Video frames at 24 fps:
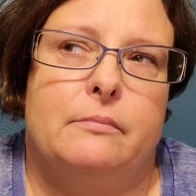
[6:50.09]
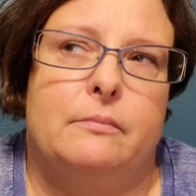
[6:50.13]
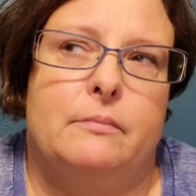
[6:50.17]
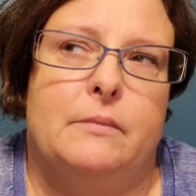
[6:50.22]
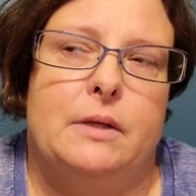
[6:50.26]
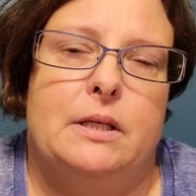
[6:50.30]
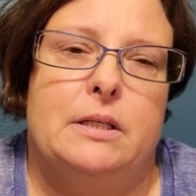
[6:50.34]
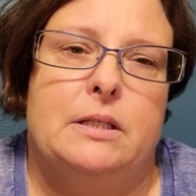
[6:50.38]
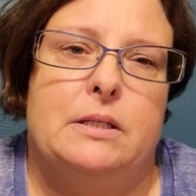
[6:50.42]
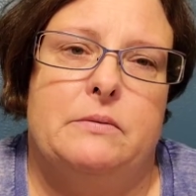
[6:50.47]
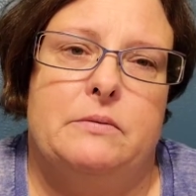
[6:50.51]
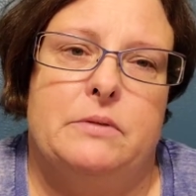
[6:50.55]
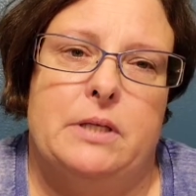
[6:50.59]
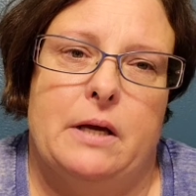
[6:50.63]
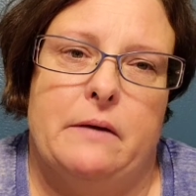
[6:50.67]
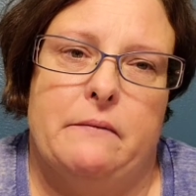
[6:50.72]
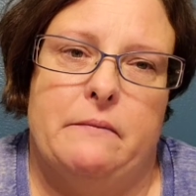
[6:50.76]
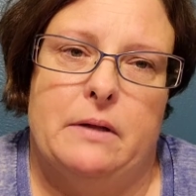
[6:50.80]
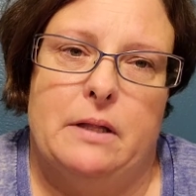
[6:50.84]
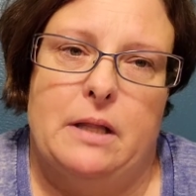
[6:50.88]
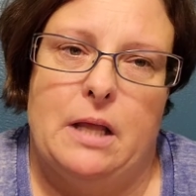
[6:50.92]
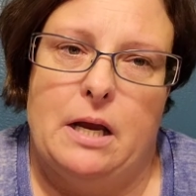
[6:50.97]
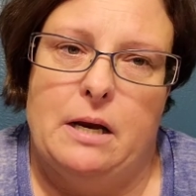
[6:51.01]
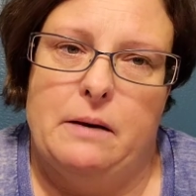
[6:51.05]
because he was
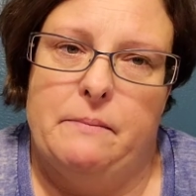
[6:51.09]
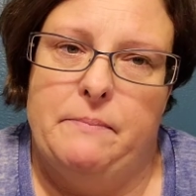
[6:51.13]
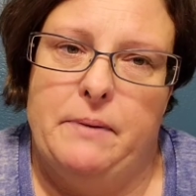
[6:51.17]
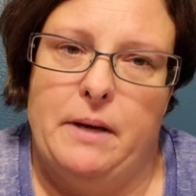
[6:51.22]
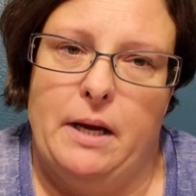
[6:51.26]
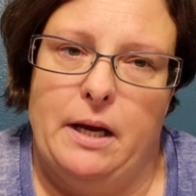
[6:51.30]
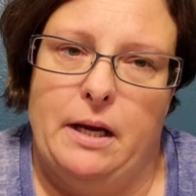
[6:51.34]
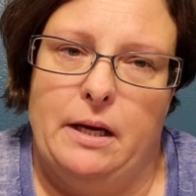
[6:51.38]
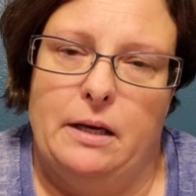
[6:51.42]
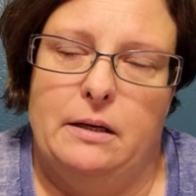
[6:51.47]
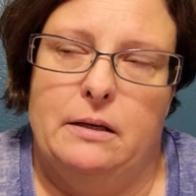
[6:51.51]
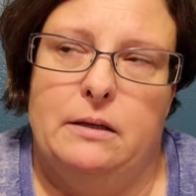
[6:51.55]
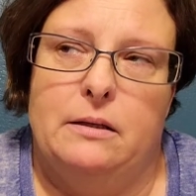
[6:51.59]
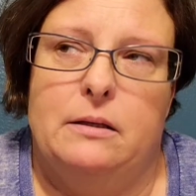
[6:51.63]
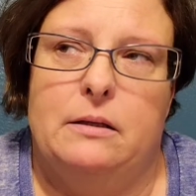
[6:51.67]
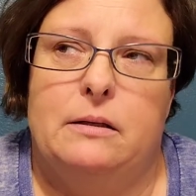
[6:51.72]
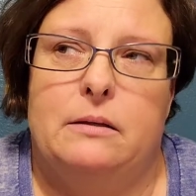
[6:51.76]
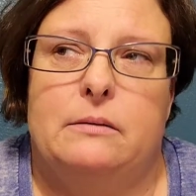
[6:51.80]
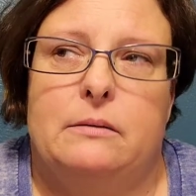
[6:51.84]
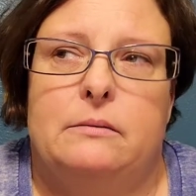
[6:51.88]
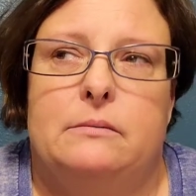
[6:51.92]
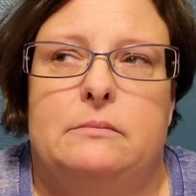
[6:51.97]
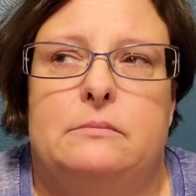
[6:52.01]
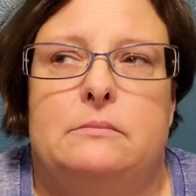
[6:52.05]
having a lot of pain
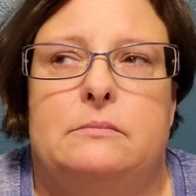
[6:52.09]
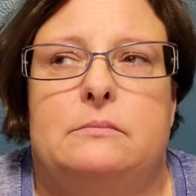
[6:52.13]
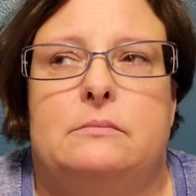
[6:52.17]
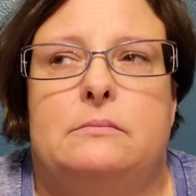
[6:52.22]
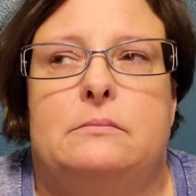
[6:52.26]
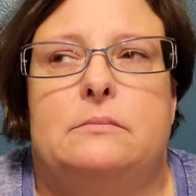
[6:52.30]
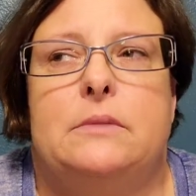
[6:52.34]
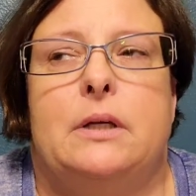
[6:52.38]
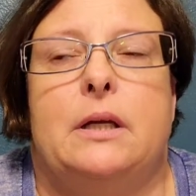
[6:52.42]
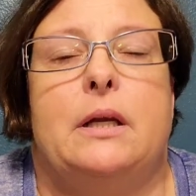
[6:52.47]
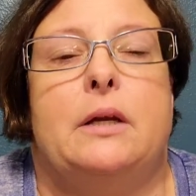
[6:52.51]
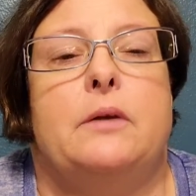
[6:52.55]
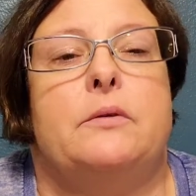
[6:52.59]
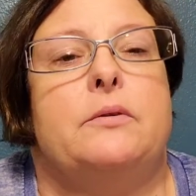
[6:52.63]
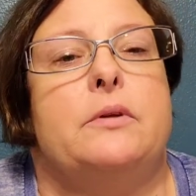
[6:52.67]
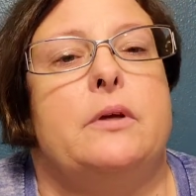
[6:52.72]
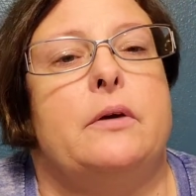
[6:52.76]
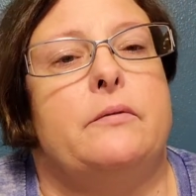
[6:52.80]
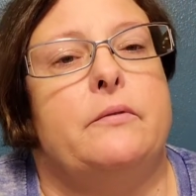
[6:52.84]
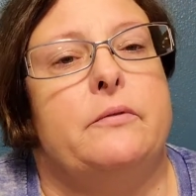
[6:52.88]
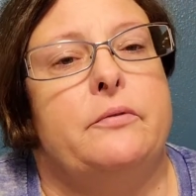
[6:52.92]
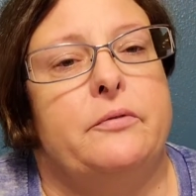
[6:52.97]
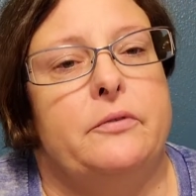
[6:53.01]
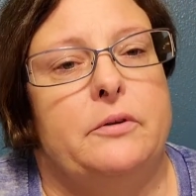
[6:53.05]
and he was
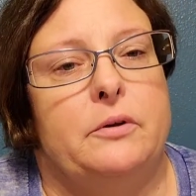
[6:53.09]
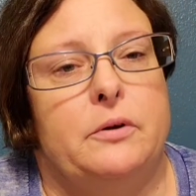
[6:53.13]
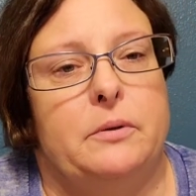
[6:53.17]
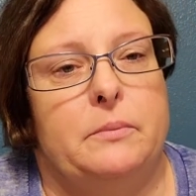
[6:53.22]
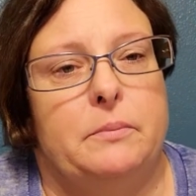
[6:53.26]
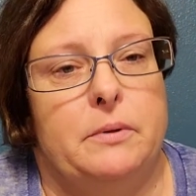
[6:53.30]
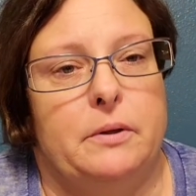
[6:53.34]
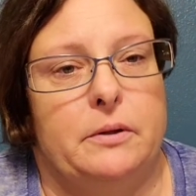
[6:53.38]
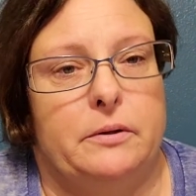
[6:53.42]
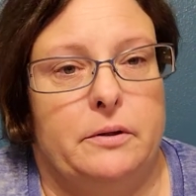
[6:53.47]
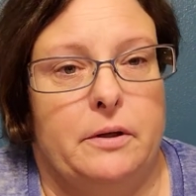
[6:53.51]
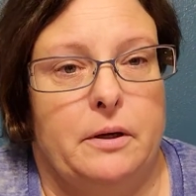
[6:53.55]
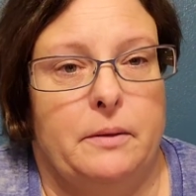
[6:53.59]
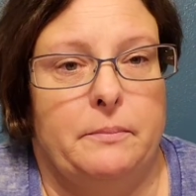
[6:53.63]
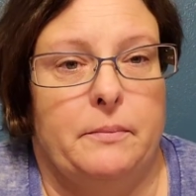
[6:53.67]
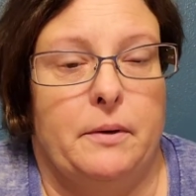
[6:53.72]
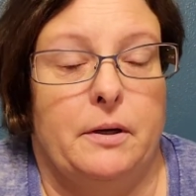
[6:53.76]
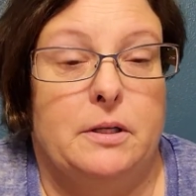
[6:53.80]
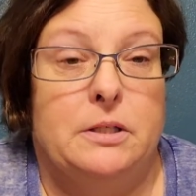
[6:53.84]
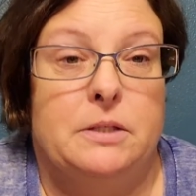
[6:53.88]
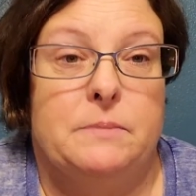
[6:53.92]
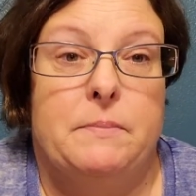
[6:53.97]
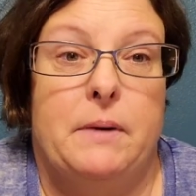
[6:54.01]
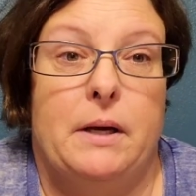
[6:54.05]
having fluid built up
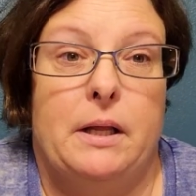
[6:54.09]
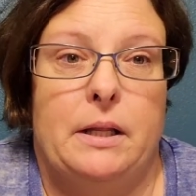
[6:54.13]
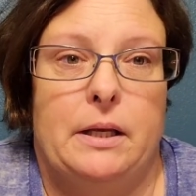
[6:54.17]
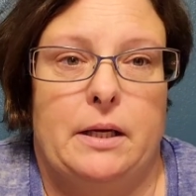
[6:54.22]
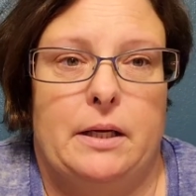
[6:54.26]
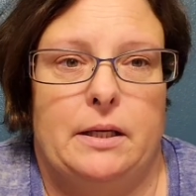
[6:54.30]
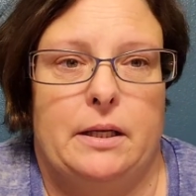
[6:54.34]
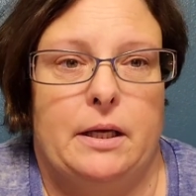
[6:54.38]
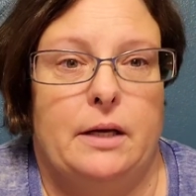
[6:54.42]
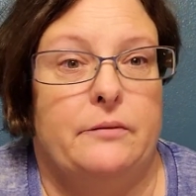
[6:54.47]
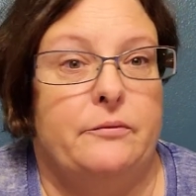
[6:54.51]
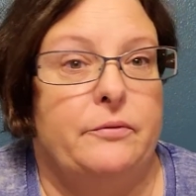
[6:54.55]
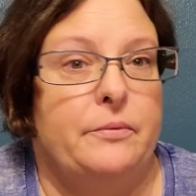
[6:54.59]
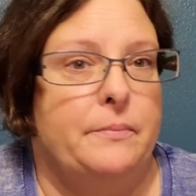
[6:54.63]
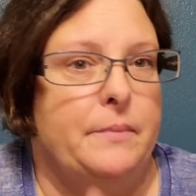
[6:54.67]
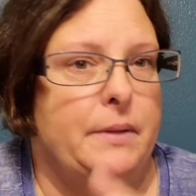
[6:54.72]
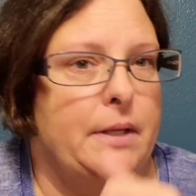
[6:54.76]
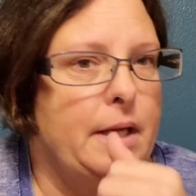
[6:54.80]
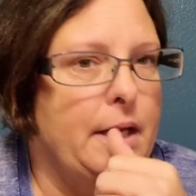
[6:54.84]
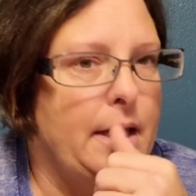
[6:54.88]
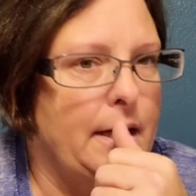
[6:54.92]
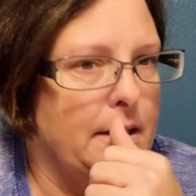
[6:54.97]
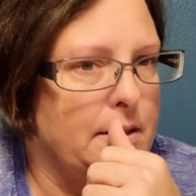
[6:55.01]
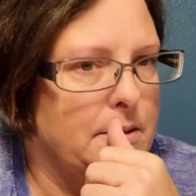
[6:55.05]
on his belly again from the
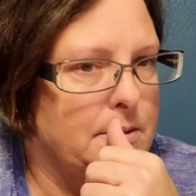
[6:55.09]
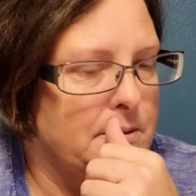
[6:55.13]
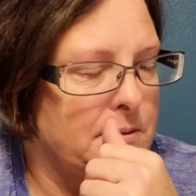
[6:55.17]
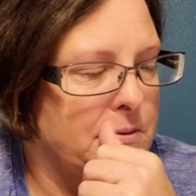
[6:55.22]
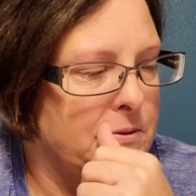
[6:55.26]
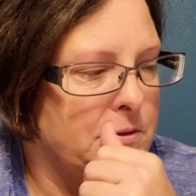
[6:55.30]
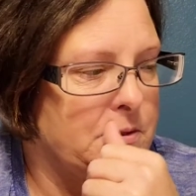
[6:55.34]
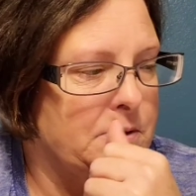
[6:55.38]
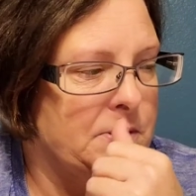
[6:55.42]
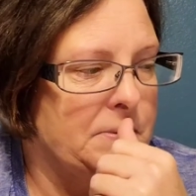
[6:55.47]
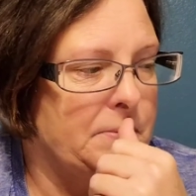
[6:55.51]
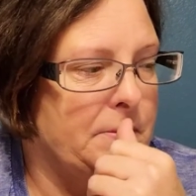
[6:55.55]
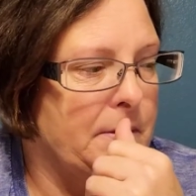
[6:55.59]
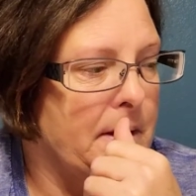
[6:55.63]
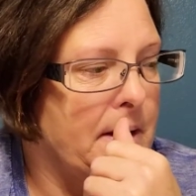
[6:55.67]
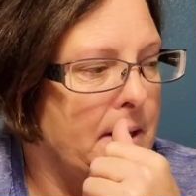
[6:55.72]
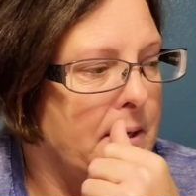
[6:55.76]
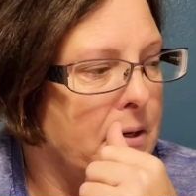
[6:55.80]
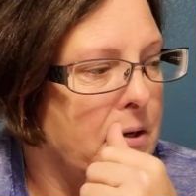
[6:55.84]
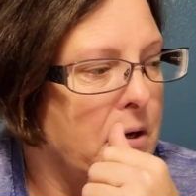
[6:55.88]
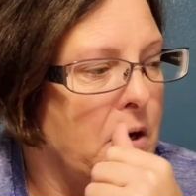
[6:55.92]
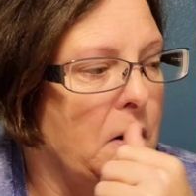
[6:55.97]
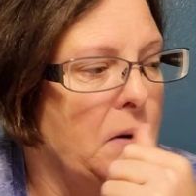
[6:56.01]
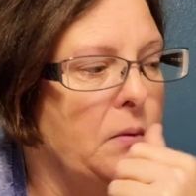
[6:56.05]
cancer. So they
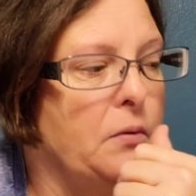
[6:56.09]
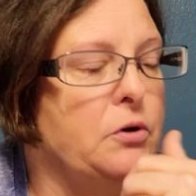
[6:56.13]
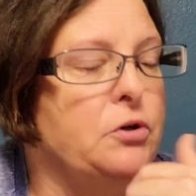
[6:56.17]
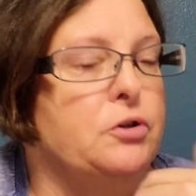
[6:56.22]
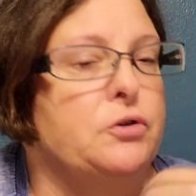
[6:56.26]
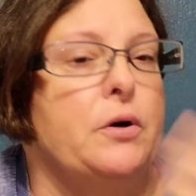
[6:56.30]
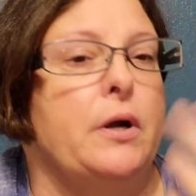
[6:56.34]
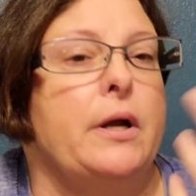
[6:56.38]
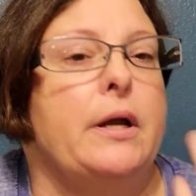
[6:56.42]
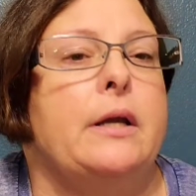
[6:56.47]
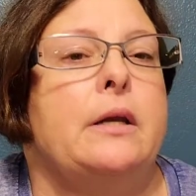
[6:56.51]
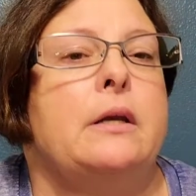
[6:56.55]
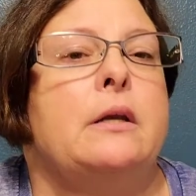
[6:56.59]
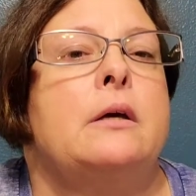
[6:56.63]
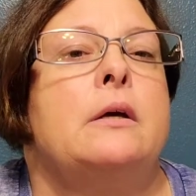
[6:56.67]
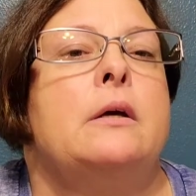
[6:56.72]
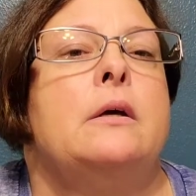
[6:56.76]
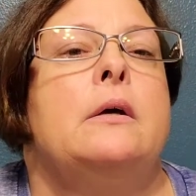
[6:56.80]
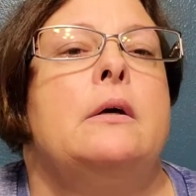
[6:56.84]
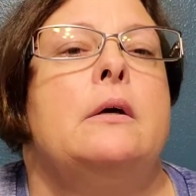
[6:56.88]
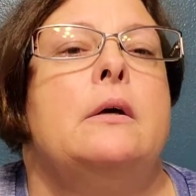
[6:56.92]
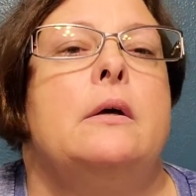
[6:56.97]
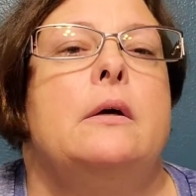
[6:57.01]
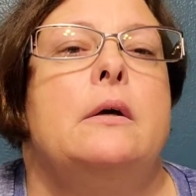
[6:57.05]
had to go and drain
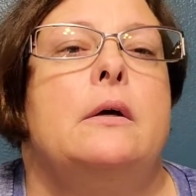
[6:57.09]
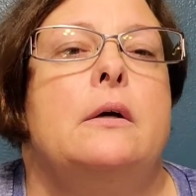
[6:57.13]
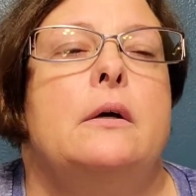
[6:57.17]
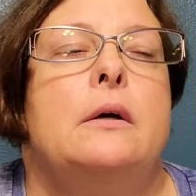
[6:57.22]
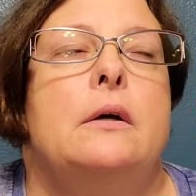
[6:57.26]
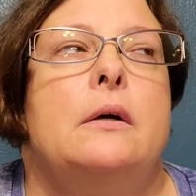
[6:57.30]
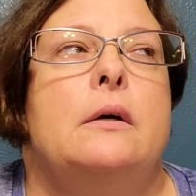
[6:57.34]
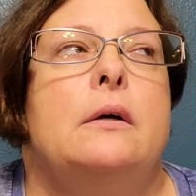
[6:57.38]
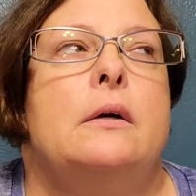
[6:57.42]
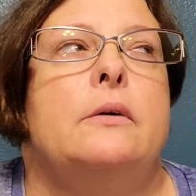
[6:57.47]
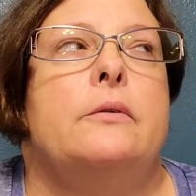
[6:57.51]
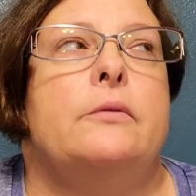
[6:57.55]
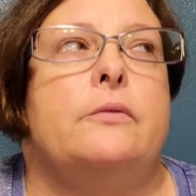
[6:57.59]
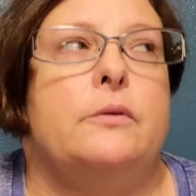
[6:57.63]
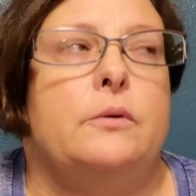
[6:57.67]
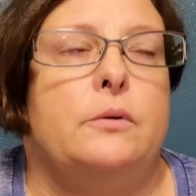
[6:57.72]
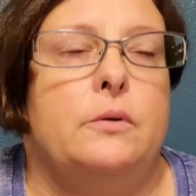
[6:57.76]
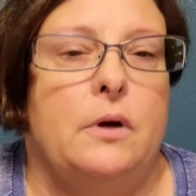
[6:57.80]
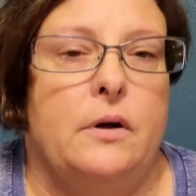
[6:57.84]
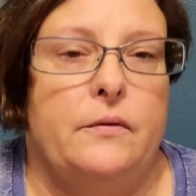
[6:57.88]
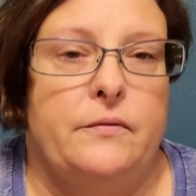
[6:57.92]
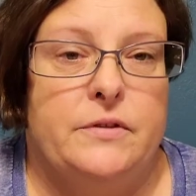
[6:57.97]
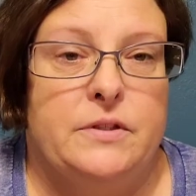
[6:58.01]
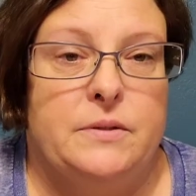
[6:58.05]

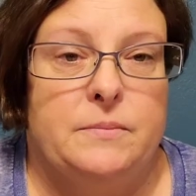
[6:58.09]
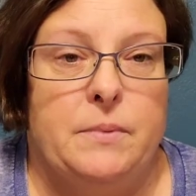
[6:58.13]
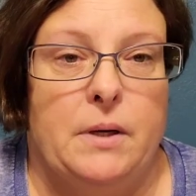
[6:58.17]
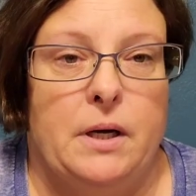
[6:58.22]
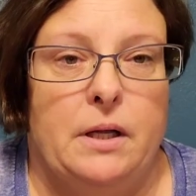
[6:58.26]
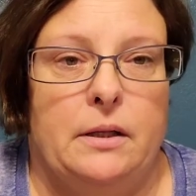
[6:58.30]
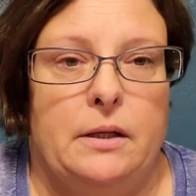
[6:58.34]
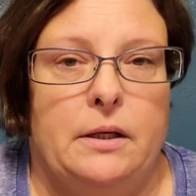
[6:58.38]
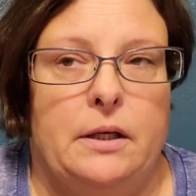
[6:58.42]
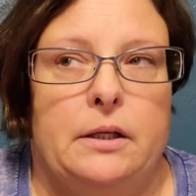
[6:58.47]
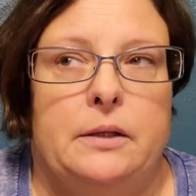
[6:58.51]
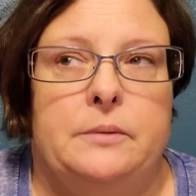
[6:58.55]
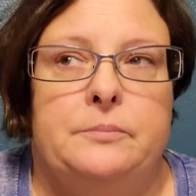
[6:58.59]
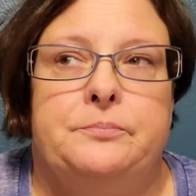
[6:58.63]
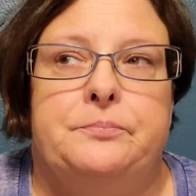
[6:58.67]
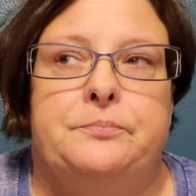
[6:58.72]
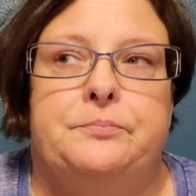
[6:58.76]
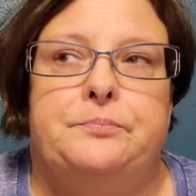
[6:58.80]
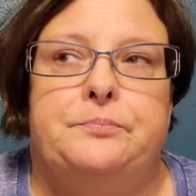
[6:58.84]
fluid off his belly.